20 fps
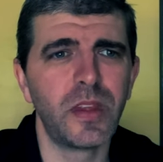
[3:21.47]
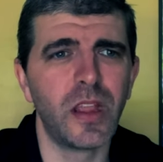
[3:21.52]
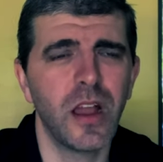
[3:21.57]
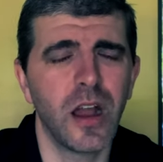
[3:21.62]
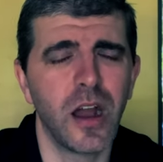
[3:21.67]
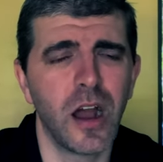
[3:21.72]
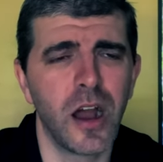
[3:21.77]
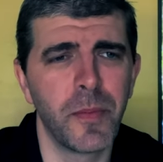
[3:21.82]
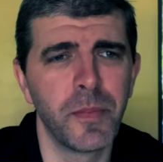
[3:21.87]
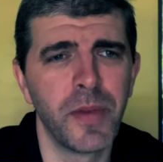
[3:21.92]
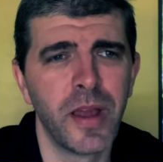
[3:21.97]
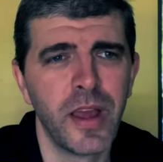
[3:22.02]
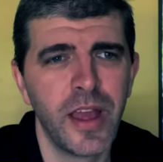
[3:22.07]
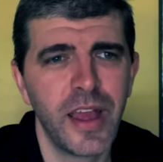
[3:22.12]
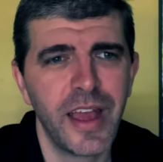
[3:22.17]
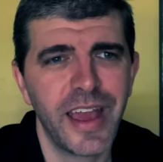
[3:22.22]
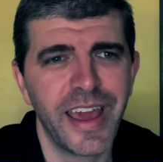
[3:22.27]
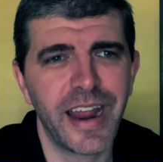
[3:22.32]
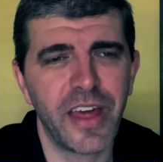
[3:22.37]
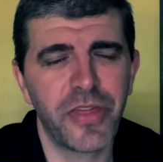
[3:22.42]
Um,
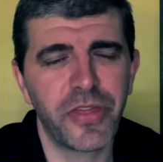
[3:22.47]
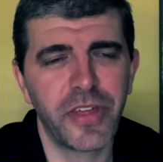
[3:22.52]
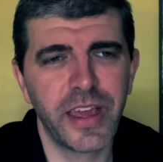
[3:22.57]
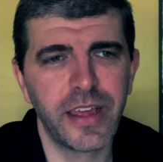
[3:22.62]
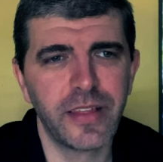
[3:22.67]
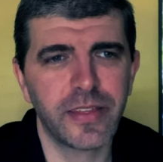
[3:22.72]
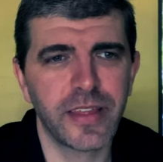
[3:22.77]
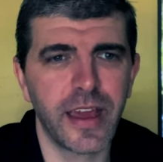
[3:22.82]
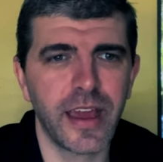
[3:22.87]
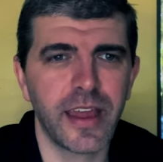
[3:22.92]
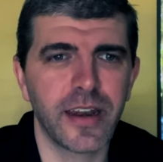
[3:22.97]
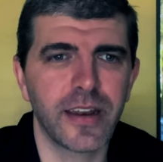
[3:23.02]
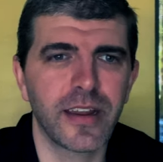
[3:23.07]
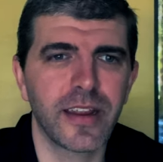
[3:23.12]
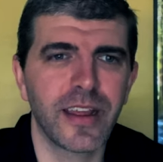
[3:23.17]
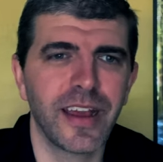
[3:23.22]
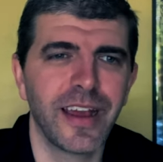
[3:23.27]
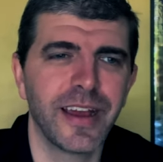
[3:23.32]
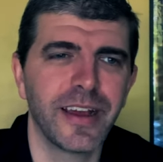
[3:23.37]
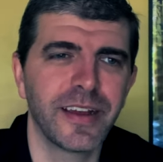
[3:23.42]
and I think that,
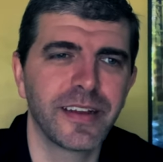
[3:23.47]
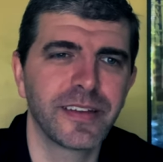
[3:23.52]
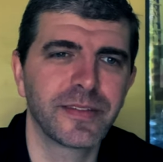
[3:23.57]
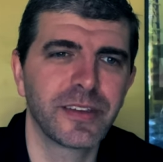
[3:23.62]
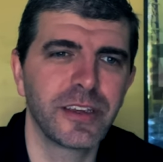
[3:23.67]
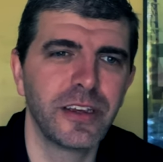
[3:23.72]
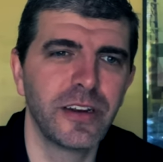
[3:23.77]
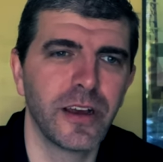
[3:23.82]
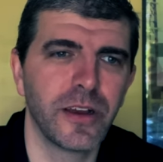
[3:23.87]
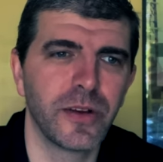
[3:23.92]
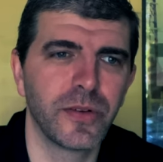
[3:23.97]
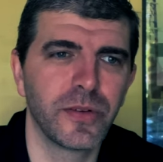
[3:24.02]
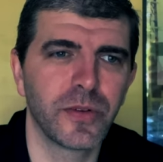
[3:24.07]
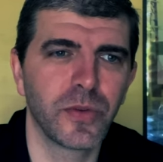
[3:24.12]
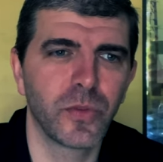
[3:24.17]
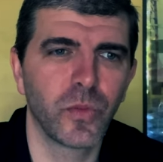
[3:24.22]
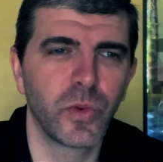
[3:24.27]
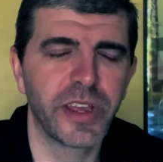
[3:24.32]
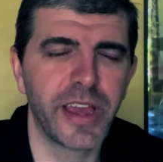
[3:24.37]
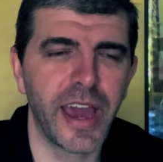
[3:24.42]
you know,
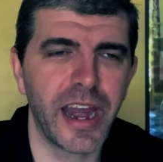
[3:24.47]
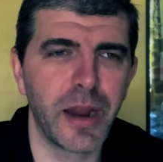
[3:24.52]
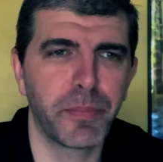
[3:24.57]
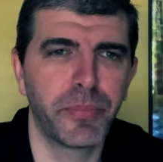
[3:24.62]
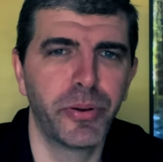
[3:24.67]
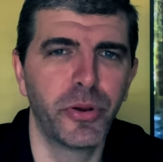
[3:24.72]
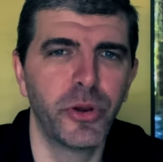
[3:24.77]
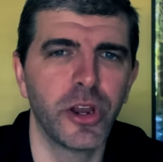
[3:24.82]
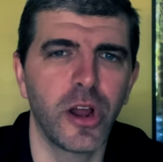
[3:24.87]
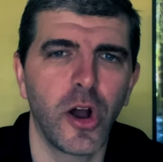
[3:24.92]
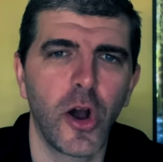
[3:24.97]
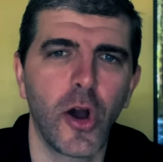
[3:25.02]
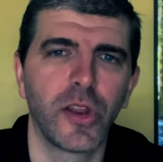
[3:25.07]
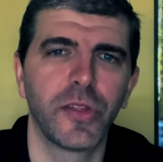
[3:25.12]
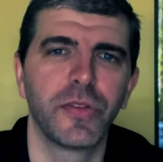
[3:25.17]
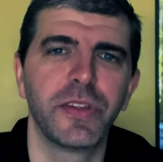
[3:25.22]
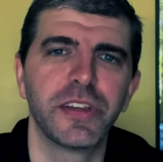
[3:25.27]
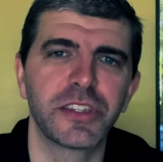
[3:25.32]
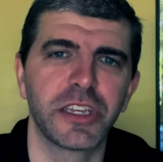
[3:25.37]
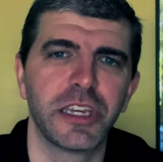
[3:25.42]
we got to put all
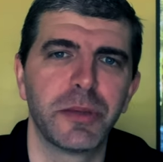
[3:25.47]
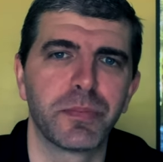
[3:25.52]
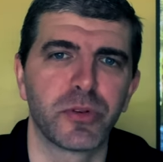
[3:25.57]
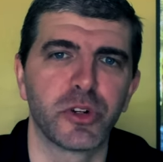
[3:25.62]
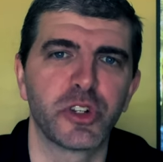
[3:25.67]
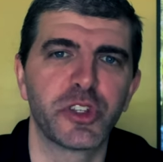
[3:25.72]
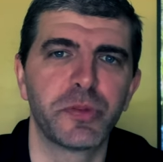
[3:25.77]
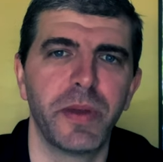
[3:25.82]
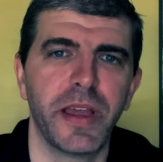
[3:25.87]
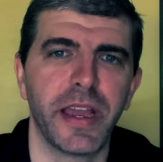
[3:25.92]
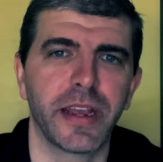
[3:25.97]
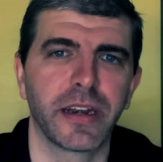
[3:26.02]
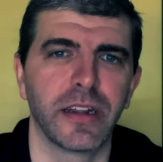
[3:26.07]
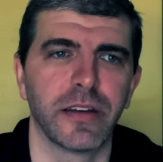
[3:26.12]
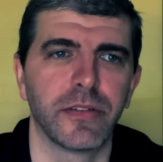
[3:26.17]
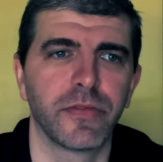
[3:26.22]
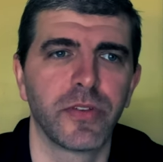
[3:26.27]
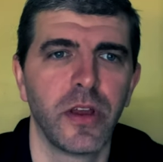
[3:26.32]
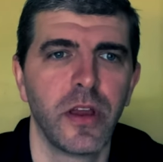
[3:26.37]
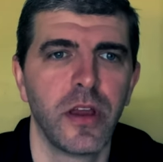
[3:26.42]
of this in
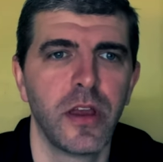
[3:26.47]
perspective.